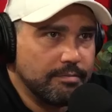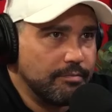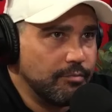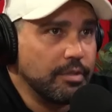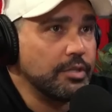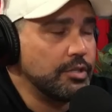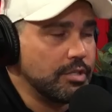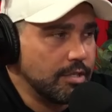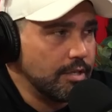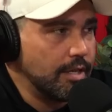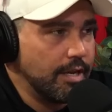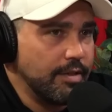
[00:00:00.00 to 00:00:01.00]

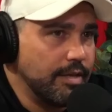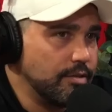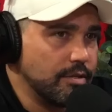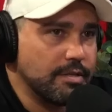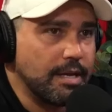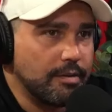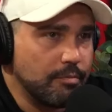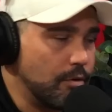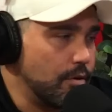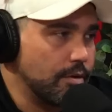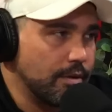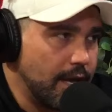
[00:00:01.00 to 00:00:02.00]
religiously, and then just like
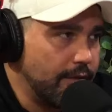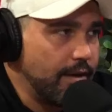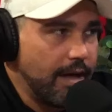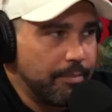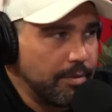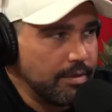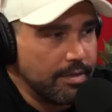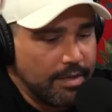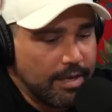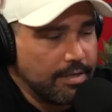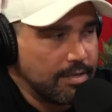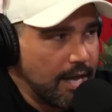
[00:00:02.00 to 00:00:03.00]
work life happened, and
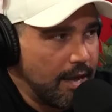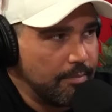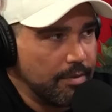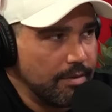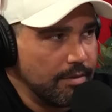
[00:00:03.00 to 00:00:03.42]
then I stopped. And,